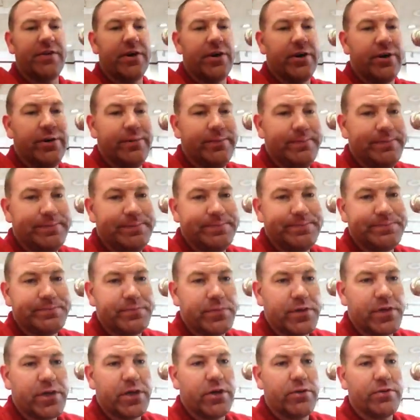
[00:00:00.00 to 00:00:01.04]
of all,
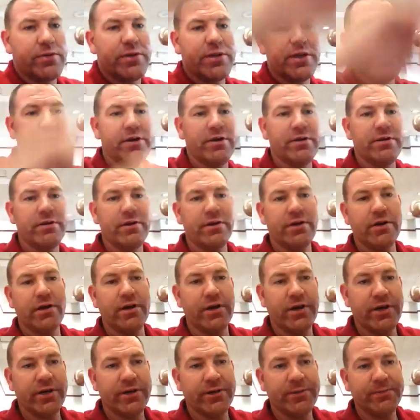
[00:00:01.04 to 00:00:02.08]
go in there,
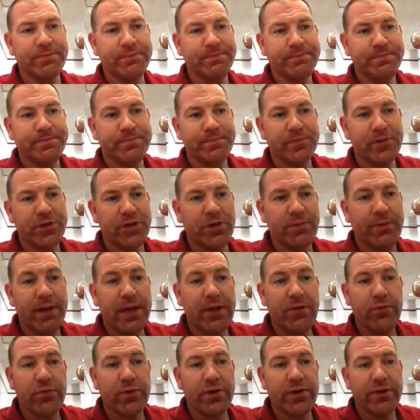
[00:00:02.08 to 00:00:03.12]
you
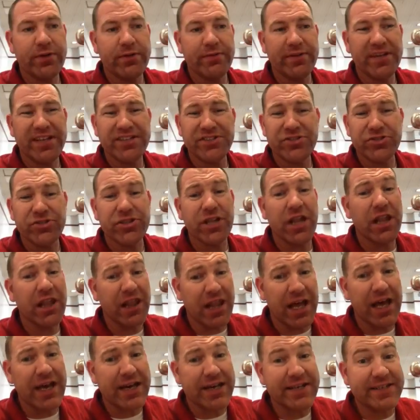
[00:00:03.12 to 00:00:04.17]
may want to, because there's a
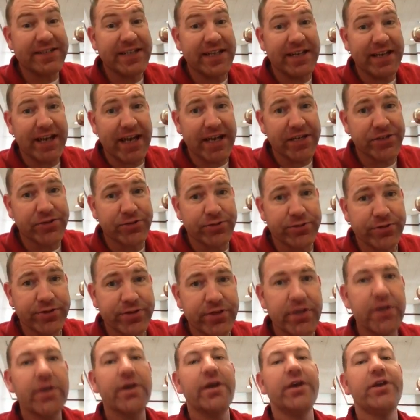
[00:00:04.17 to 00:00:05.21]
lot of D
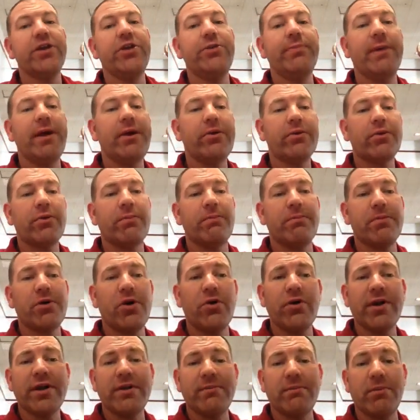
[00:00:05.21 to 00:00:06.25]
naturals, you may want to
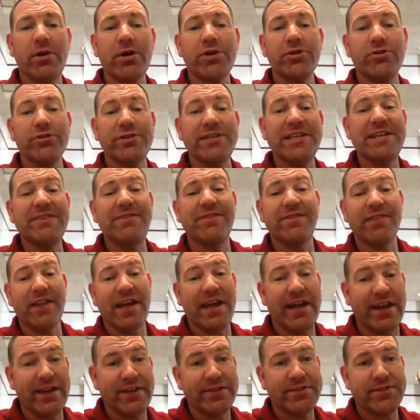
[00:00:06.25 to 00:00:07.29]
go ahead and mark your D
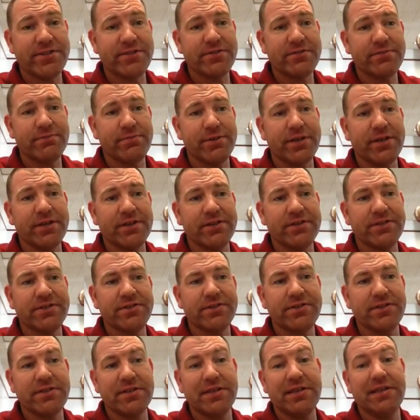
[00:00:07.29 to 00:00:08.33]
flats,
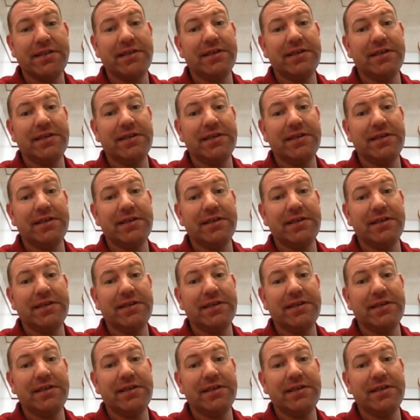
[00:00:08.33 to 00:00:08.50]
because